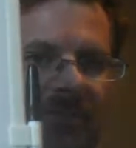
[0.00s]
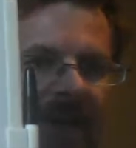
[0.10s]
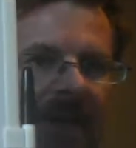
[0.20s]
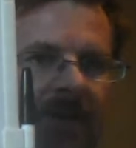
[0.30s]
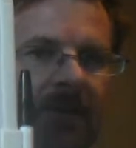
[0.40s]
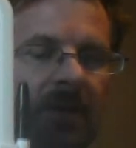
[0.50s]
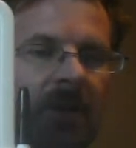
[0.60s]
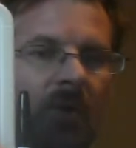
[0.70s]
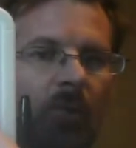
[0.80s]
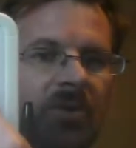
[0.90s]
pattern,
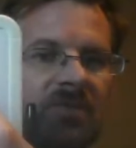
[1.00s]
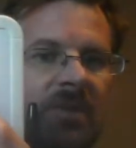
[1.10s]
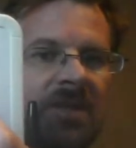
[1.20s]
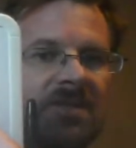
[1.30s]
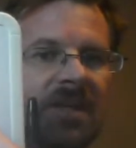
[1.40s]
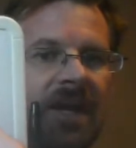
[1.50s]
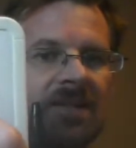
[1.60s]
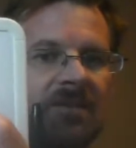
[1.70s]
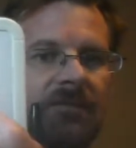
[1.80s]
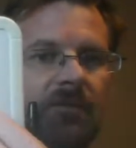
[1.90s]
which means that it
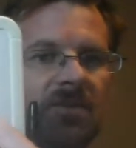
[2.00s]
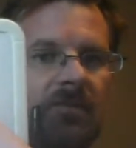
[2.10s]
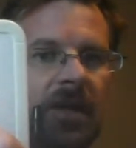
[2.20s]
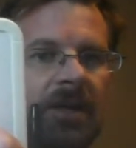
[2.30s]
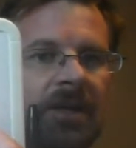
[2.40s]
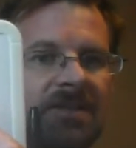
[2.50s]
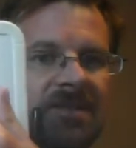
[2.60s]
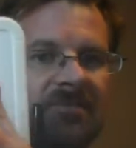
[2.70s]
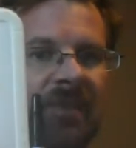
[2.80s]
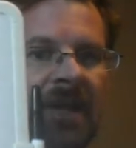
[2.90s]
has to force recognize
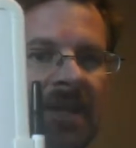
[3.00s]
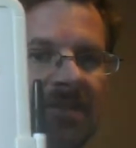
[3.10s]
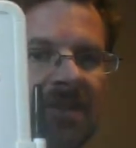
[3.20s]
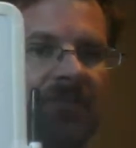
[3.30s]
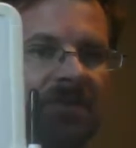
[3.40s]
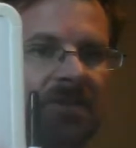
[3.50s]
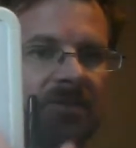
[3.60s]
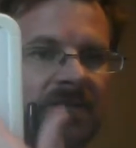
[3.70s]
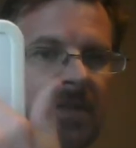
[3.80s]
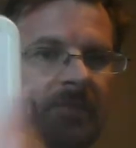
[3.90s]
its balance every
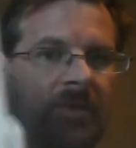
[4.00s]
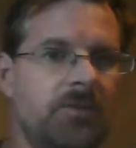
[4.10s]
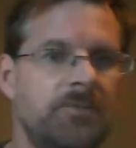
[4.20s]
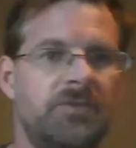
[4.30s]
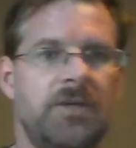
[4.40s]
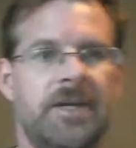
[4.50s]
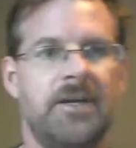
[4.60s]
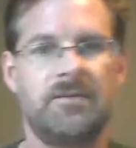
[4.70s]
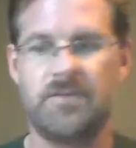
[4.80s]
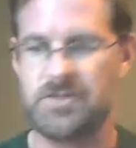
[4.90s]
single time you go up to a
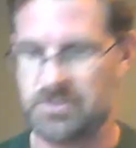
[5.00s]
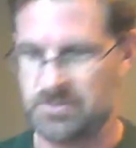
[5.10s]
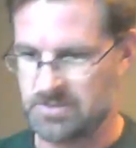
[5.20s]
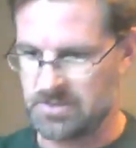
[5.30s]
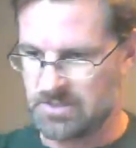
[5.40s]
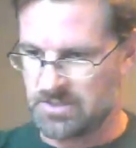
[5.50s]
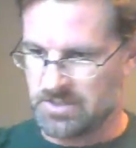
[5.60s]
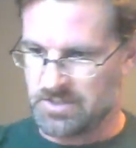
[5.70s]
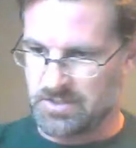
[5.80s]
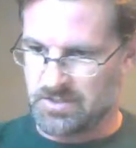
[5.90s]
higher division.
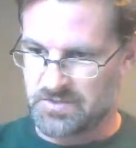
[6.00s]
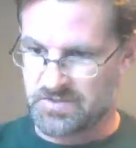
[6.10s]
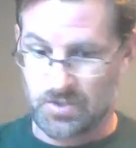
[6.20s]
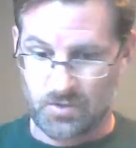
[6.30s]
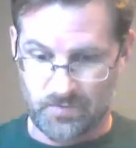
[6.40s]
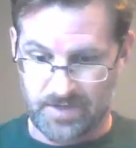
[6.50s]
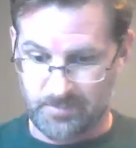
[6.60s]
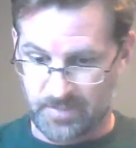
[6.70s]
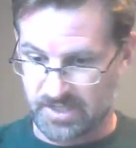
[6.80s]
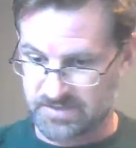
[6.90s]
So
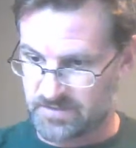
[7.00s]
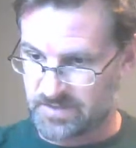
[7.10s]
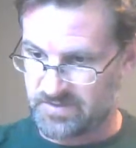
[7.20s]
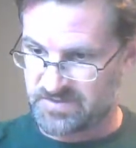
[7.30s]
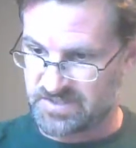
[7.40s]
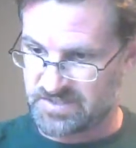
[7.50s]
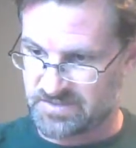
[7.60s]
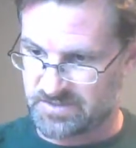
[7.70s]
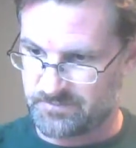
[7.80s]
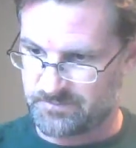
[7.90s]
that box framing
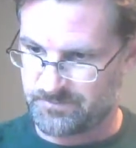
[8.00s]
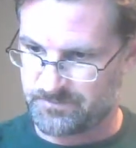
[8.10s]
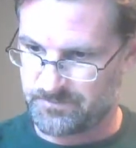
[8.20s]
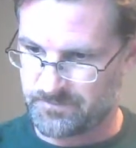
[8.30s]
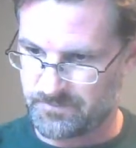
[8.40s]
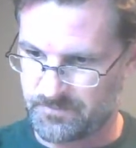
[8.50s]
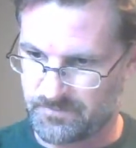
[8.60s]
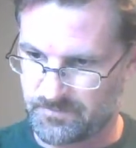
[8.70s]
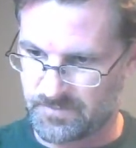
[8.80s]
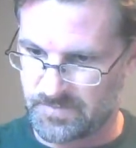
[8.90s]
system,
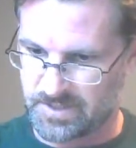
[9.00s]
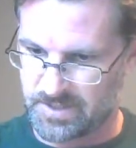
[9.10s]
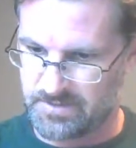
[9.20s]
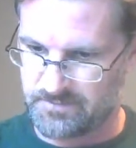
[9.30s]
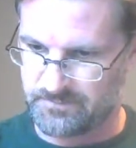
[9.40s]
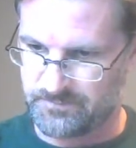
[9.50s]
okay,